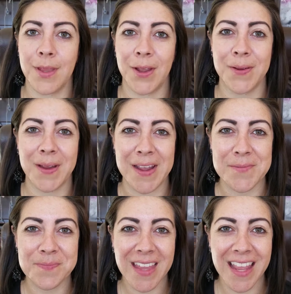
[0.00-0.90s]
Okay,
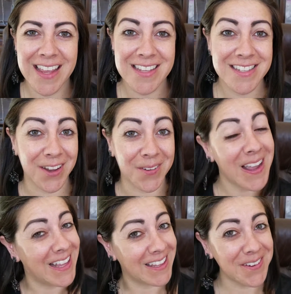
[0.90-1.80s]
so
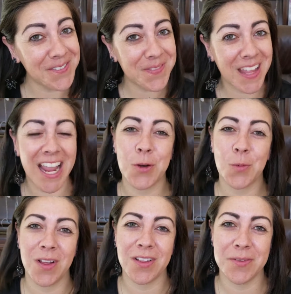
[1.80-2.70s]
hello and
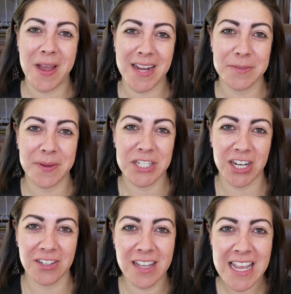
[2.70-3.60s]
welcome back to my
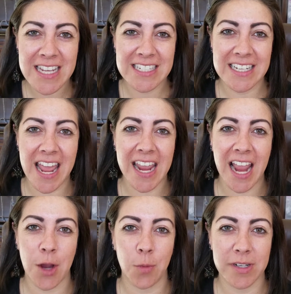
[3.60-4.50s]
channel. Today
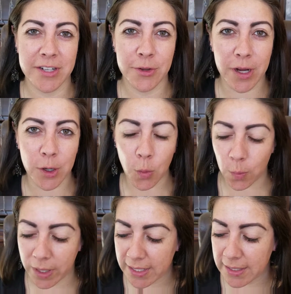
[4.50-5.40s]
I want to do a
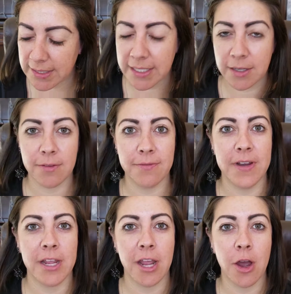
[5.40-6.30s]
quick little
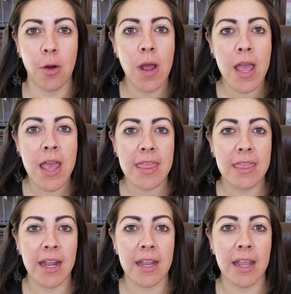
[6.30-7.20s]
video
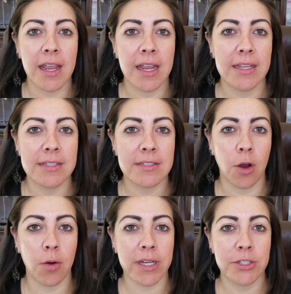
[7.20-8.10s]
that is
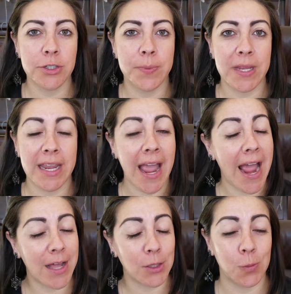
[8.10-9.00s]
going to be
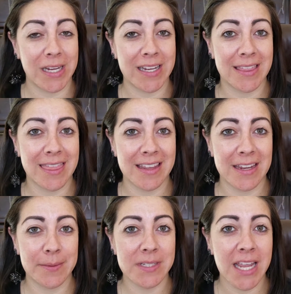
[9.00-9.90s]
Halloween
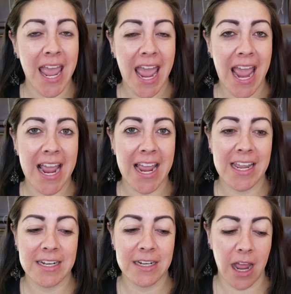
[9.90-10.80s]
themed,
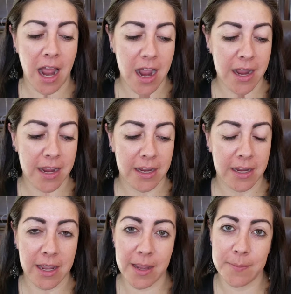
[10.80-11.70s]
and
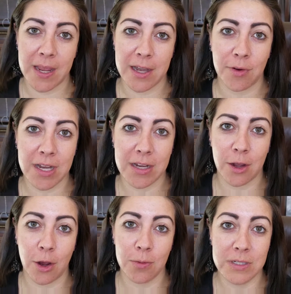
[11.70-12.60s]
I am getting ready to
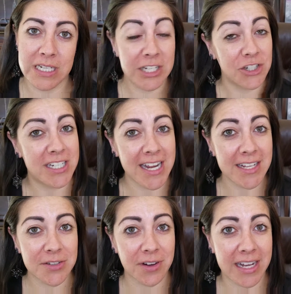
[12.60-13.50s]
go teach
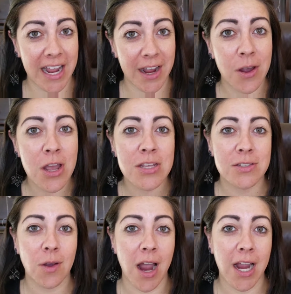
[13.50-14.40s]
dance right now.
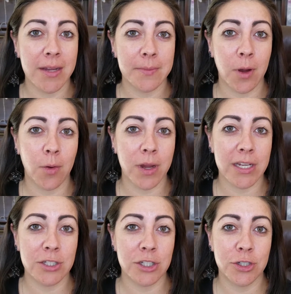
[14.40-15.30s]
So I am
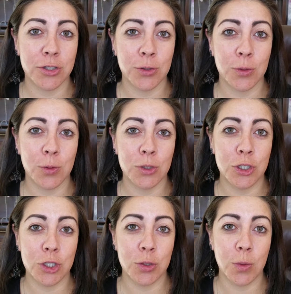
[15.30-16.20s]
going to
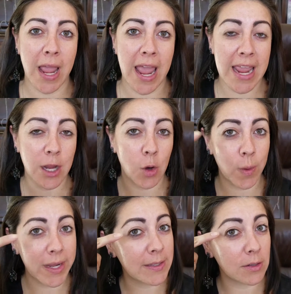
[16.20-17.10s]
do a
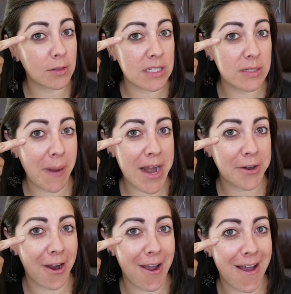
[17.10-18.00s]
quick little
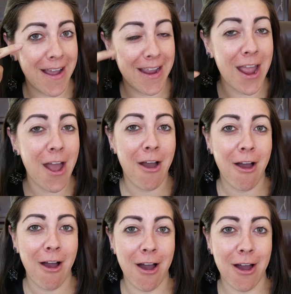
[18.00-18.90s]
spider eye
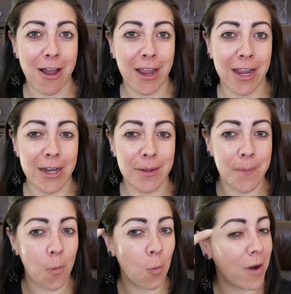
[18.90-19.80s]
on
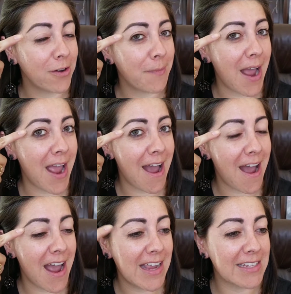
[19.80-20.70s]
one of my
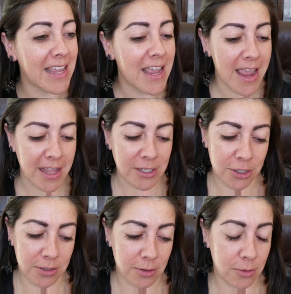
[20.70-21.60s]
eyes
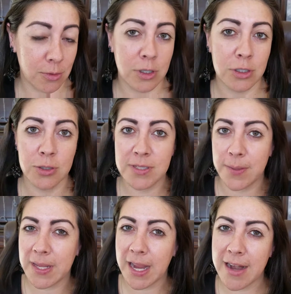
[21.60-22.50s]
to do
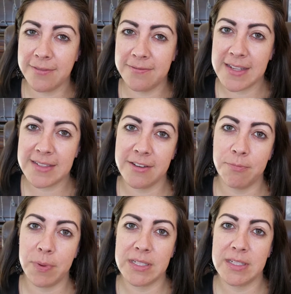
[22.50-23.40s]
something kind of festive
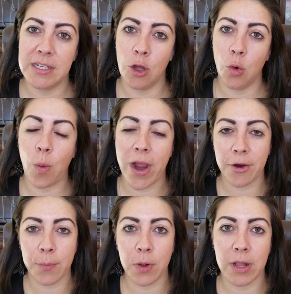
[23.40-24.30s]
but still
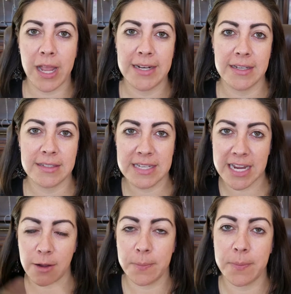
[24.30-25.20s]
wearable and doesn't
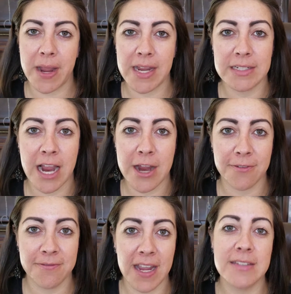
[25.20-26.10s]
take up my entire
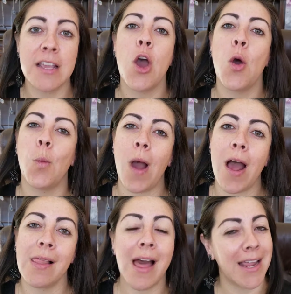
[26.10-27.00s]
face
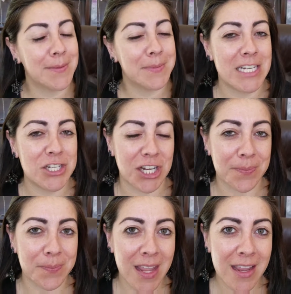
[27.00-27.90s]
while I am teaching.
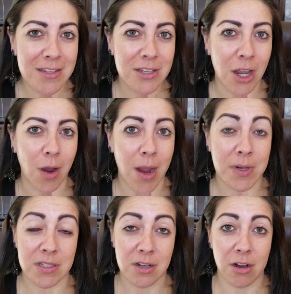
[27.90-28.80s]
So I'm going
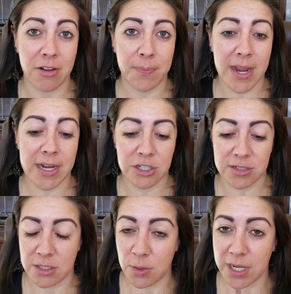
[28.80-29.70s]
to start off by
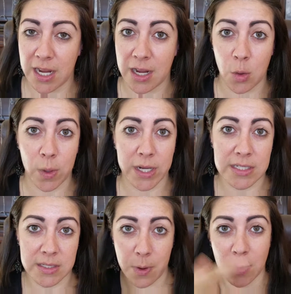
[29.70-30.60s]
just doing a quick
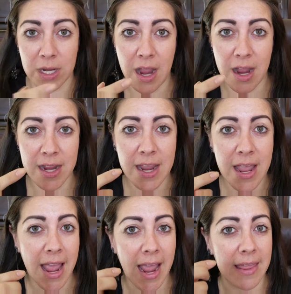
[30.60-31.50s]
smoky eye,
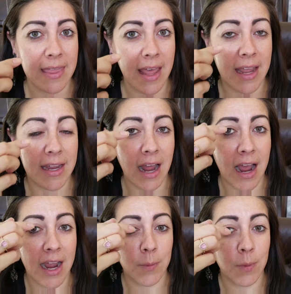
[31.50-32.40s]
and then
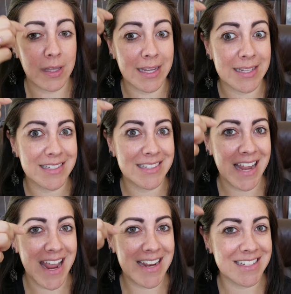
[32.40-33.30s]
I will
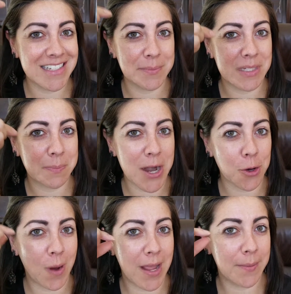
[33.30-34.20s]
extend some spider
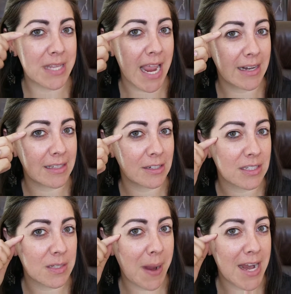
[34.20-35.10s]
webs and a little
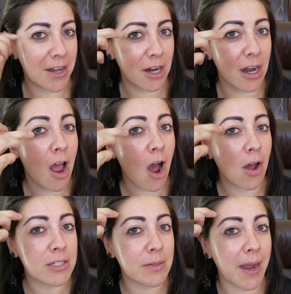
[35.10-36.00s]
spider
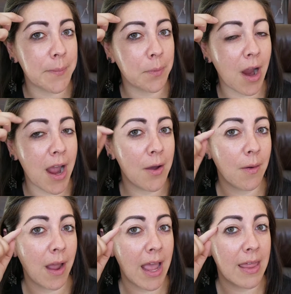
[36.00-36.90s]
to my
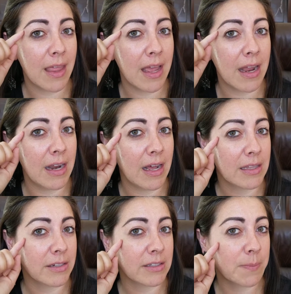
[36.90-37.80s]
brow, and then a
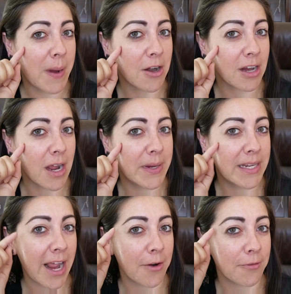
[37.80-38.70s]
little spider coming
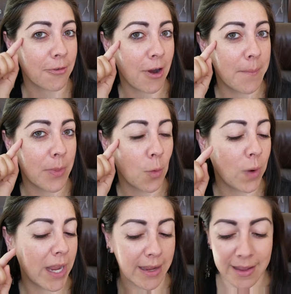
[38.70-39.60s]
down from the
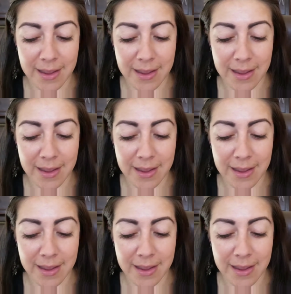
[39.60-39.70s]
wing.